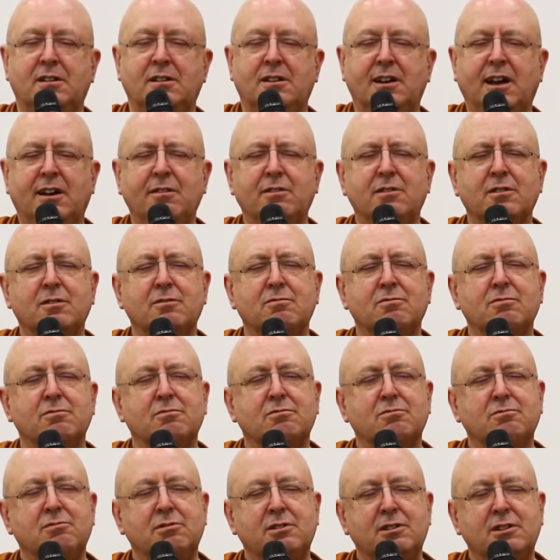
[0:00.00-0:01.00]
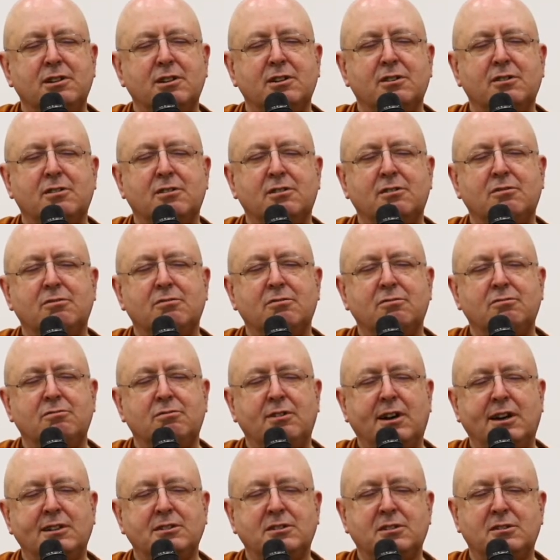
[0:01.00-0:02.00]
haven't really got a
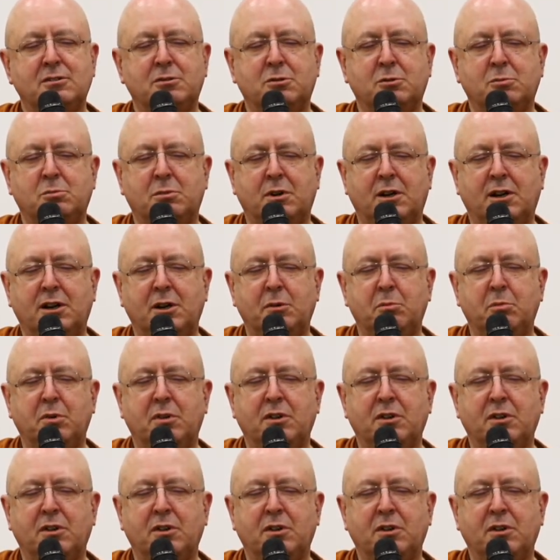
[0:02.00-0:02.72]
rational mind,